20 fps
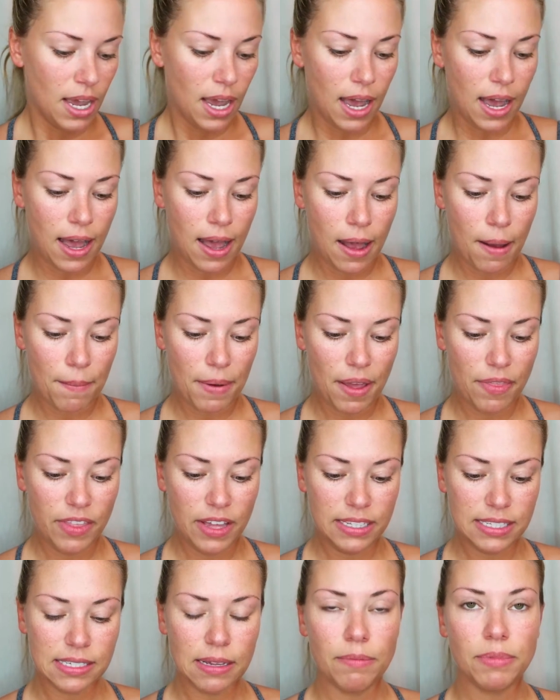And
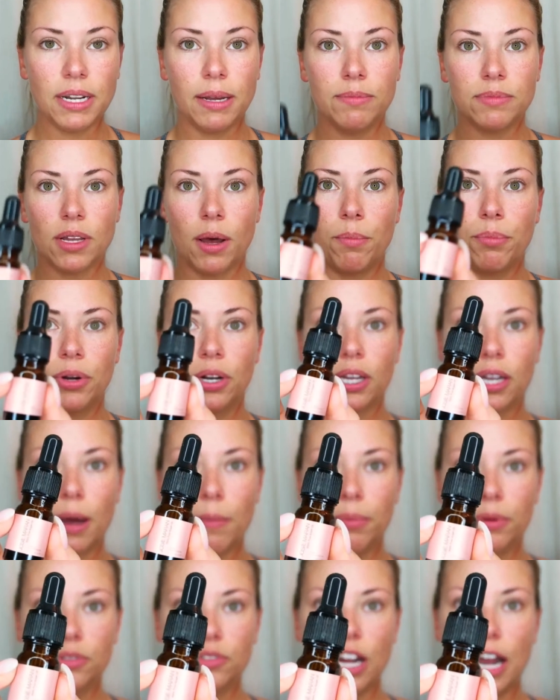then sometimes I'll put a
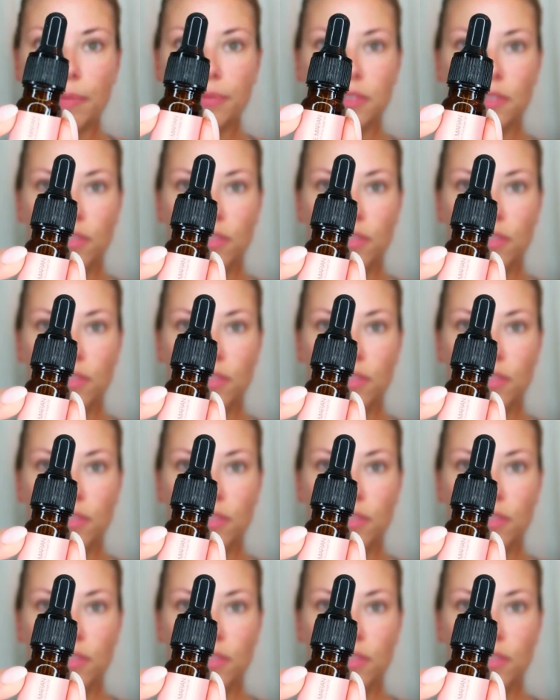couple drops